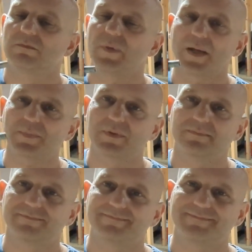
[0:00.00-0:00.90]
pipe
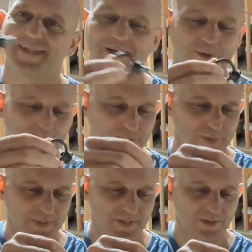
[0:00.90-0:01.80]
that goes through
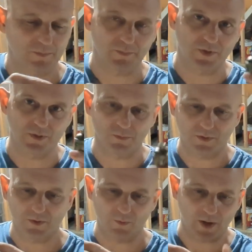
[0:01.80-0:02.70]
it. The, the,
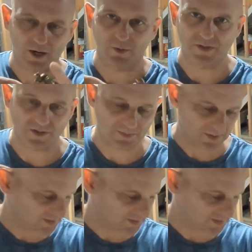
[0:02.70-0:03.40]
the wire runs up to the